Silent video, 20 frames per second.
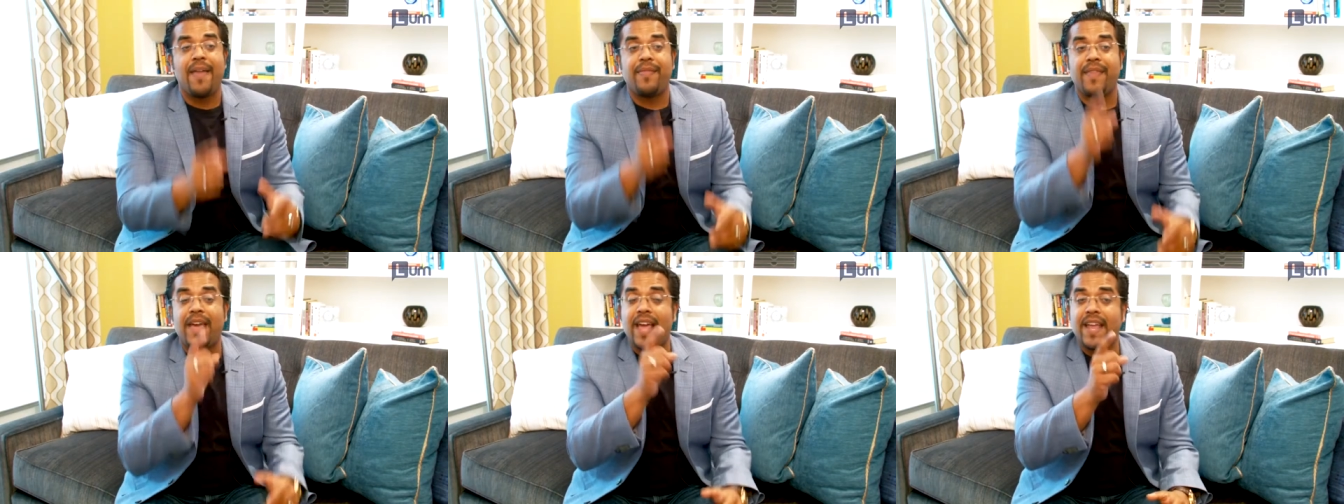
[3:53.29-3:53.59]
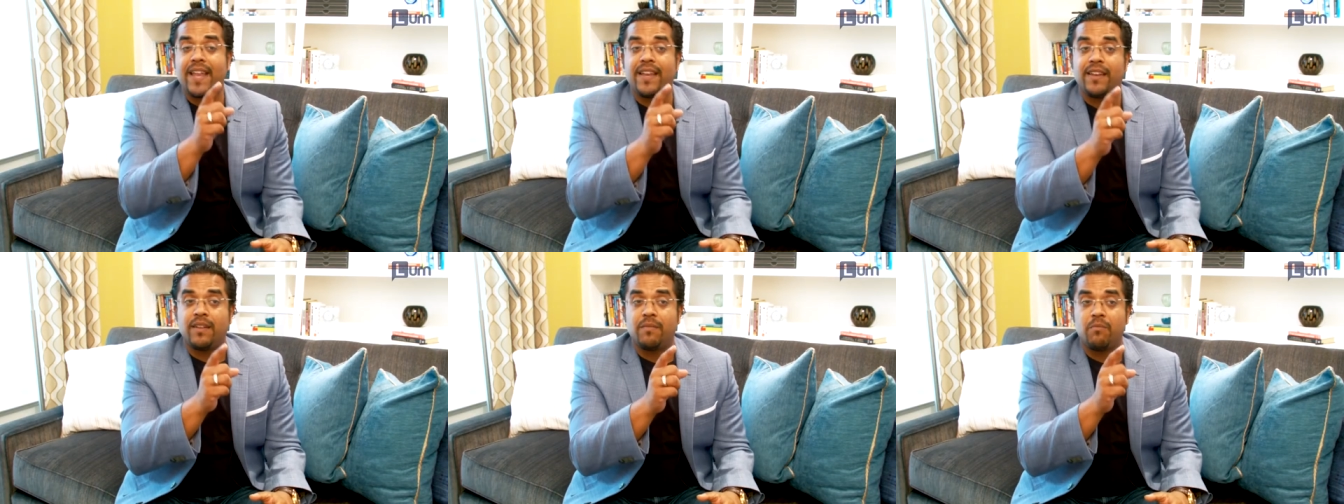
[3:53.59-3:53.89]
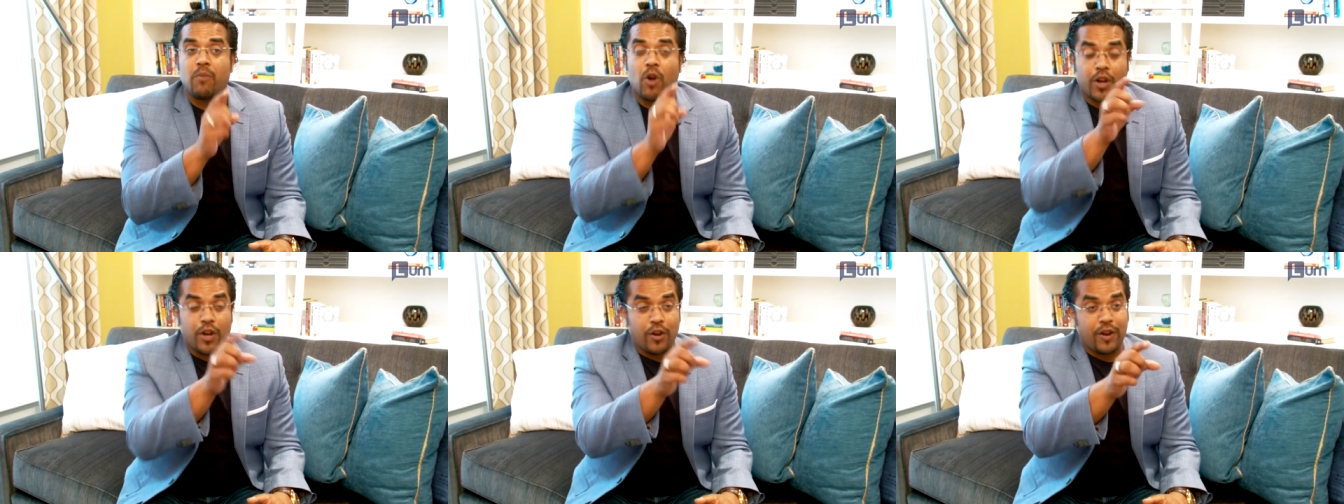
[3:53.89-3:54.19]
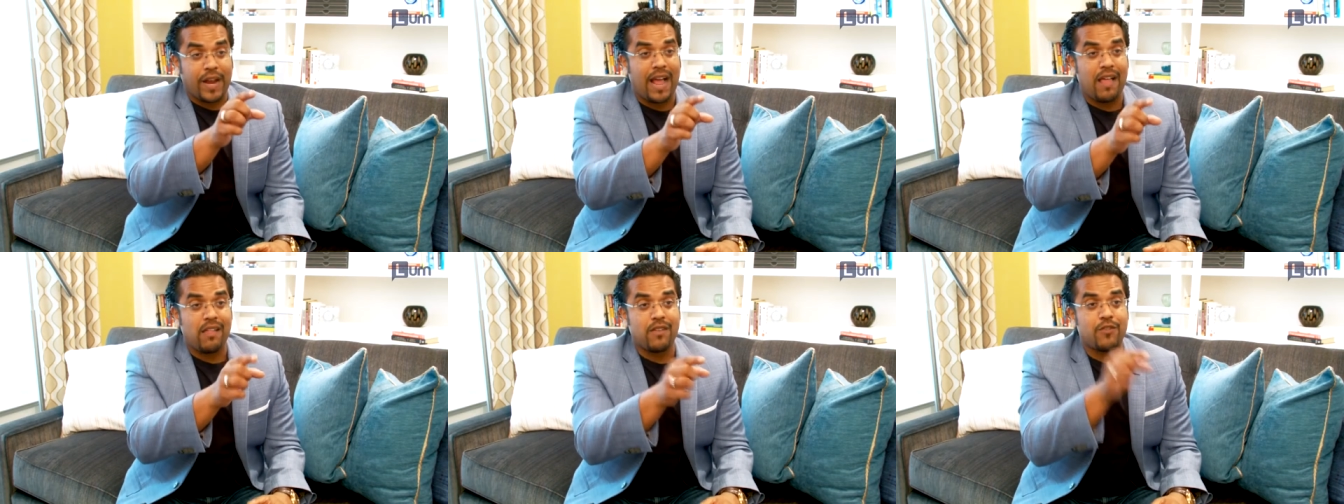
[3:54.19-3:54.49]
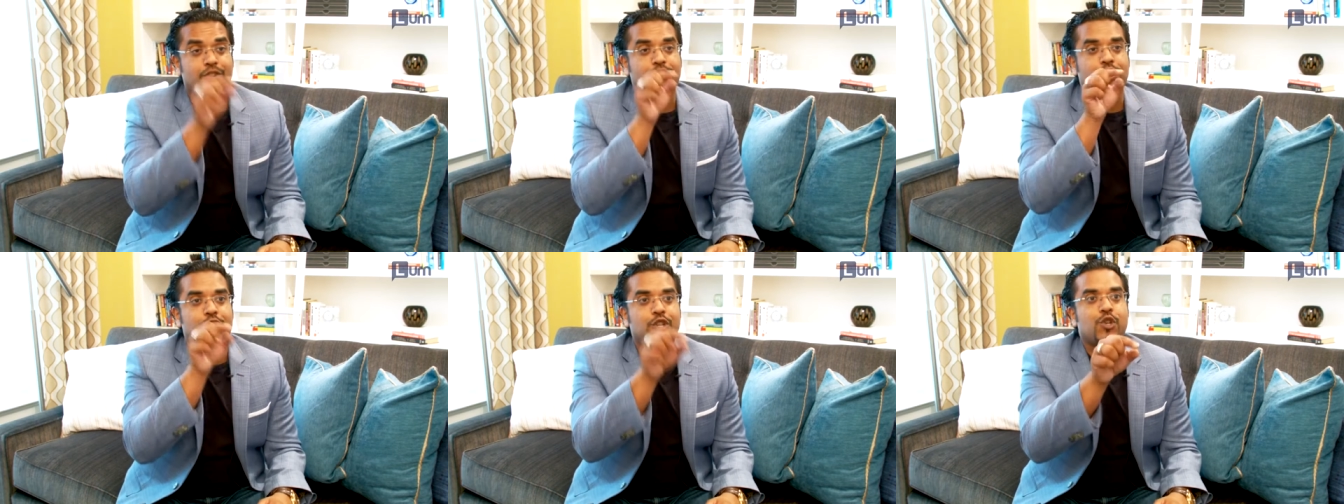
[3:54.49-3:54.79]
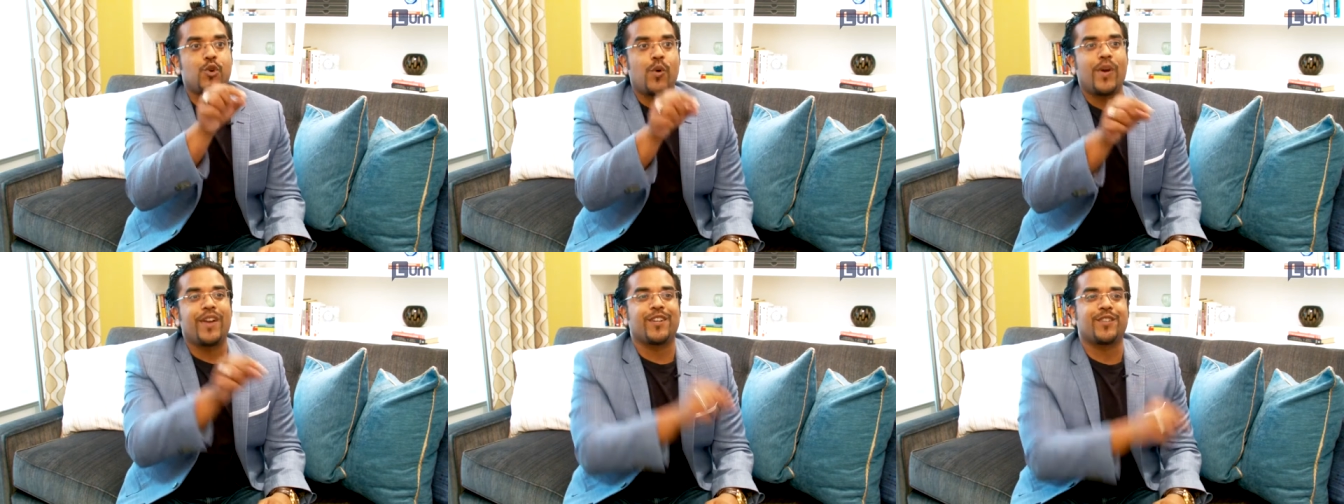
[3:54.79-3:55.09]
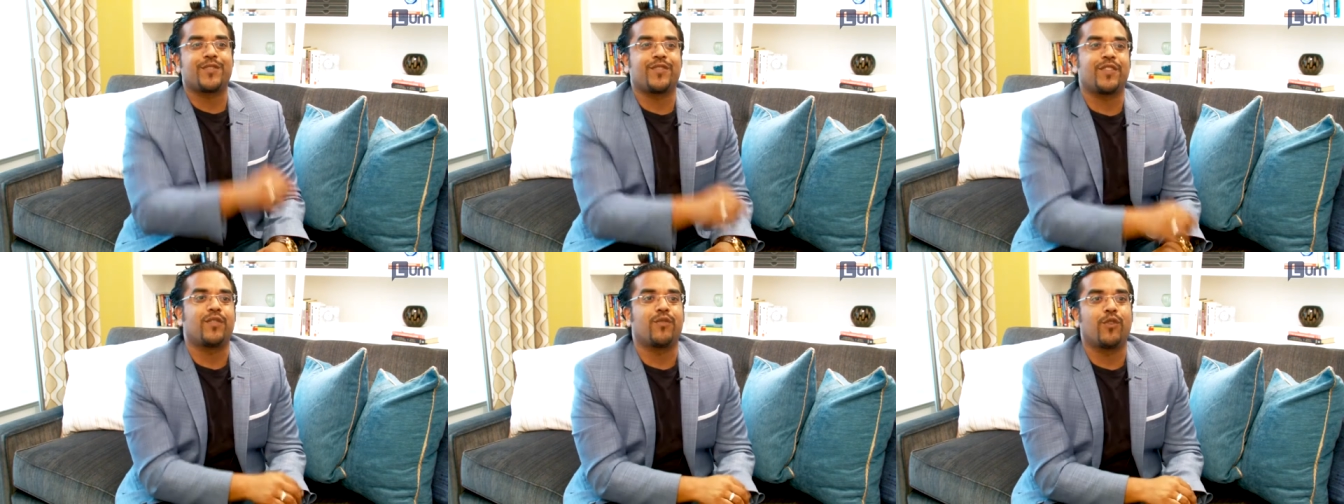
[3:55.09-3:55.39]
And then mark your calendars and join
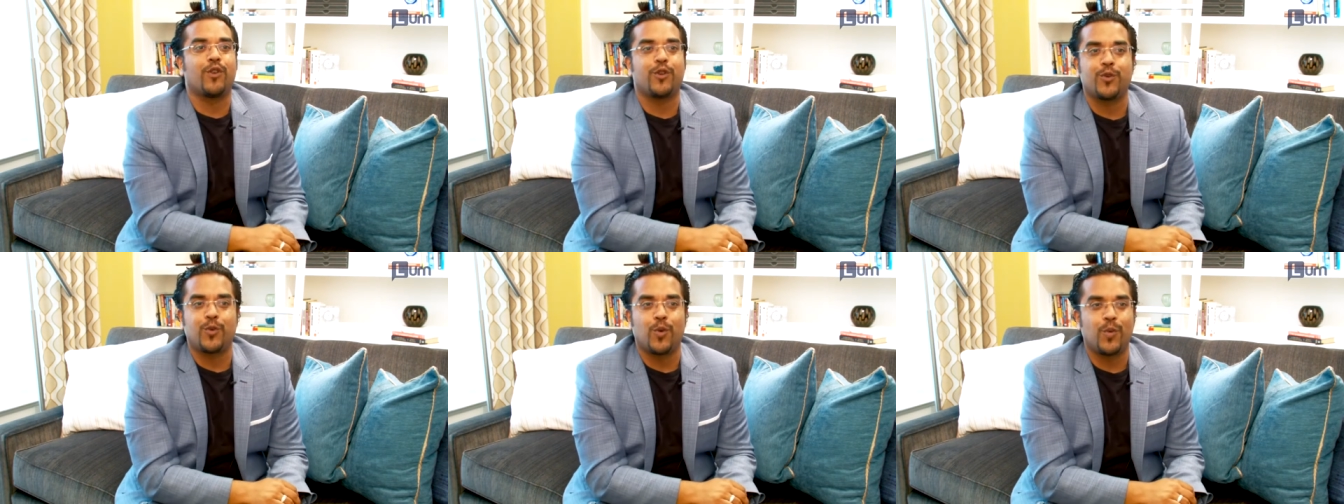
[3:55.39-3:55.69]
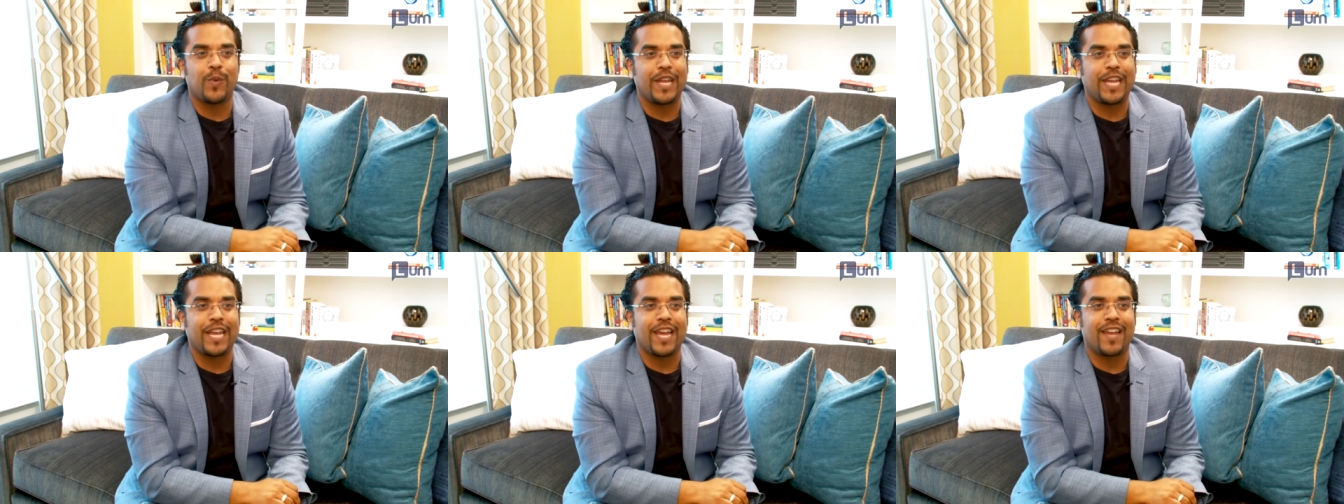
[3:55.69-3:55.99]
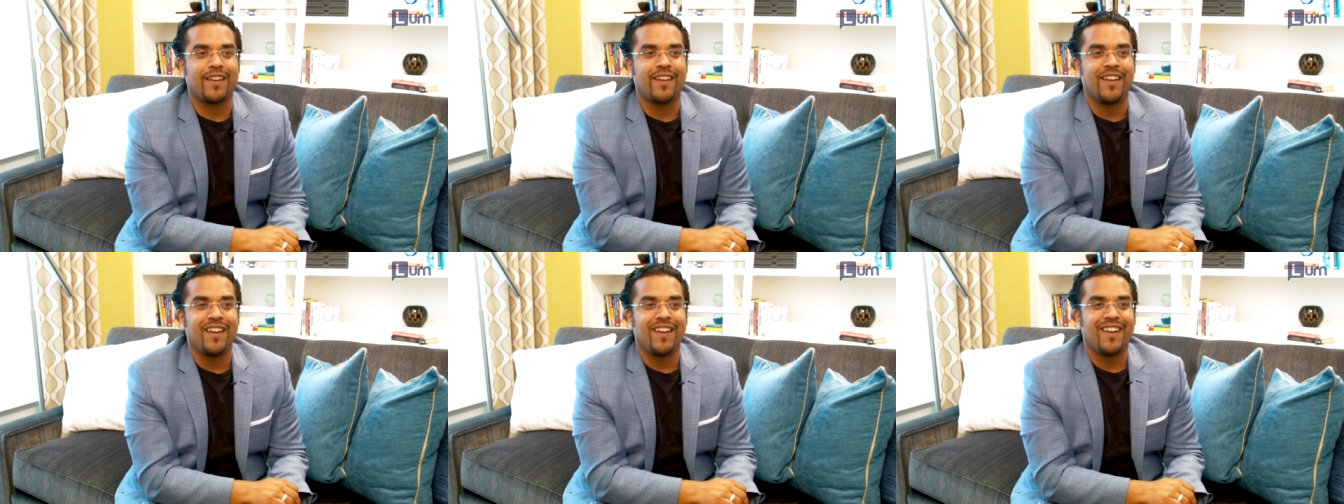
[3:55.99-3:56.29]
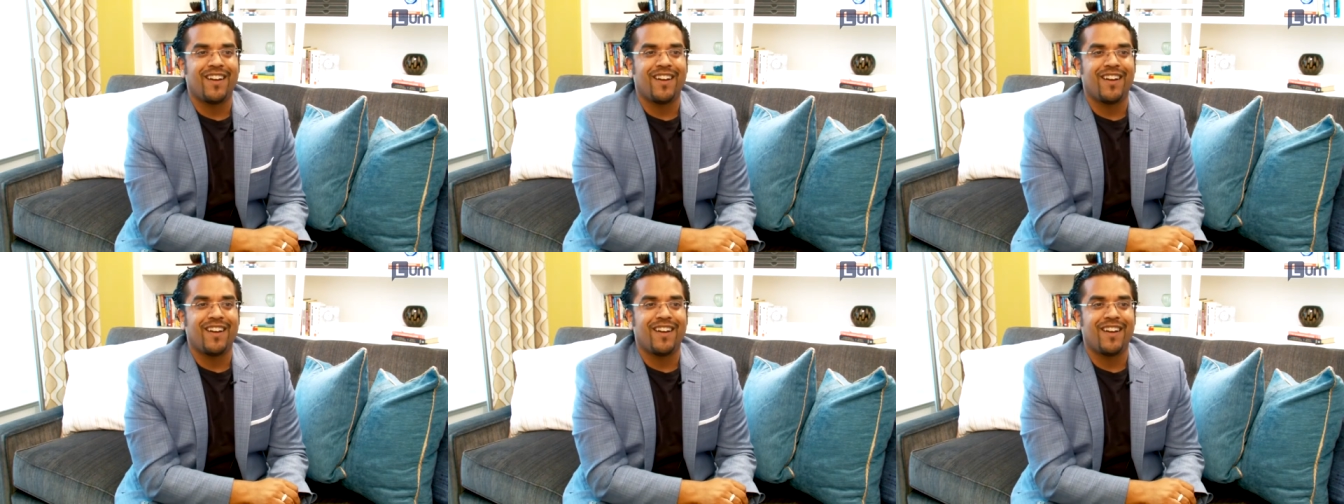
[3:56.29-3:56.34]
us for the virtual weekend.